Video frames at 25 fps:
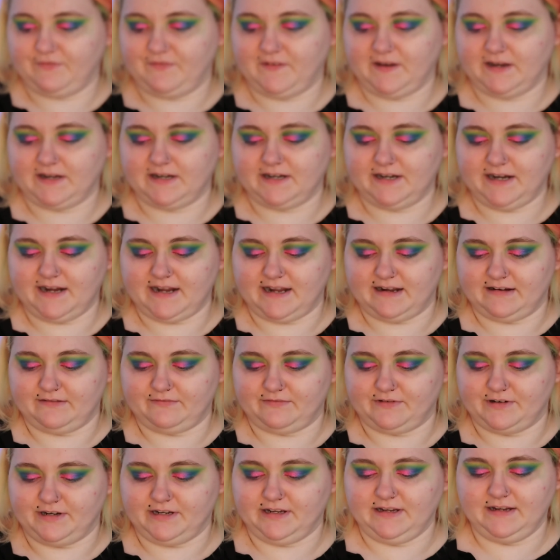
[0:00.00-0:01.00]
Fair
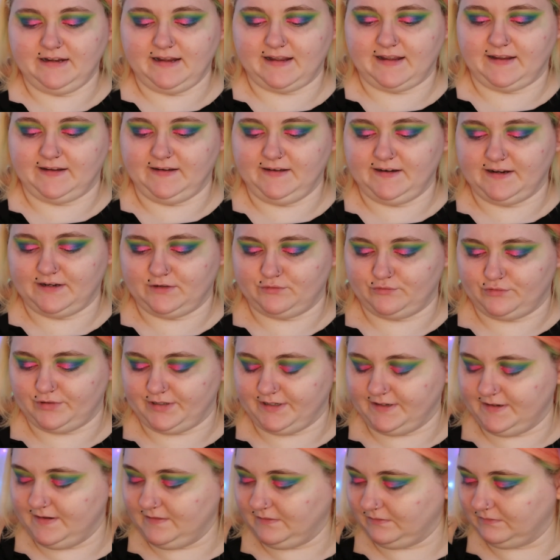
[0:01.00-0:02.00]
Ivory
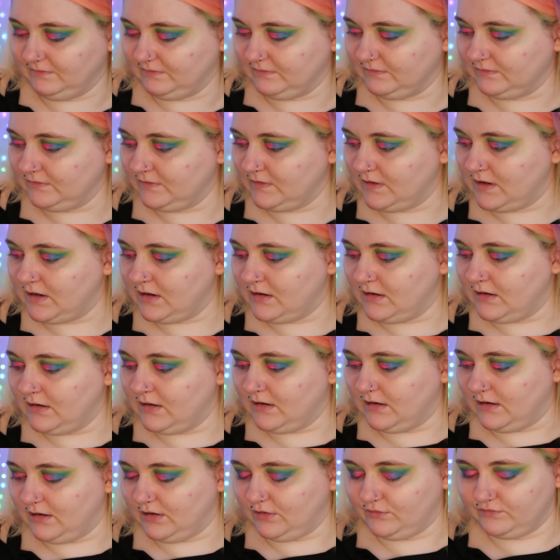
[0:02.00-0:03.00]
800.
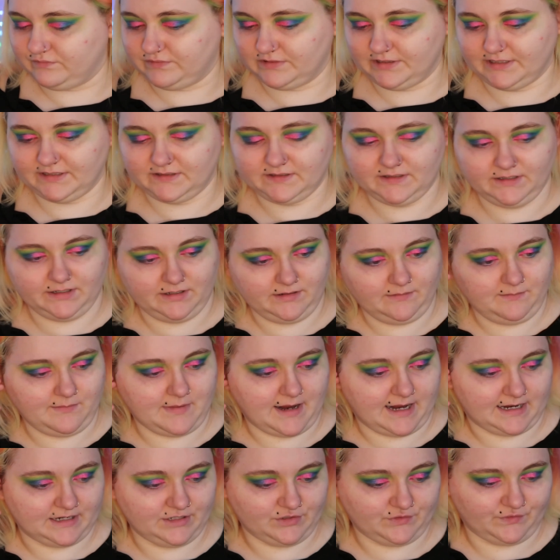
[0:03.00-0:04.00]
Hopefully it's a good
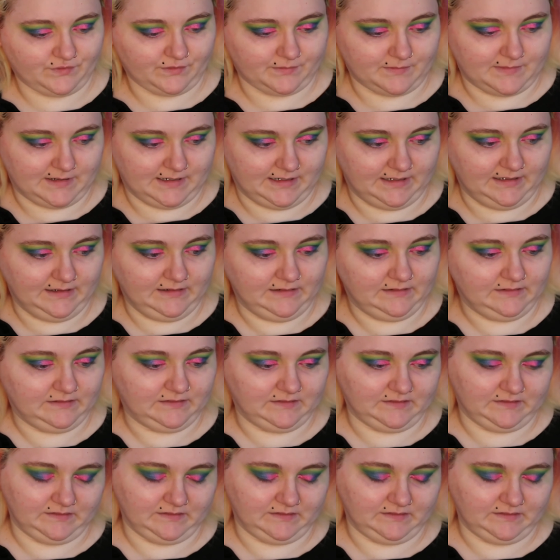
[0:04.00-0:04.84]
match for me.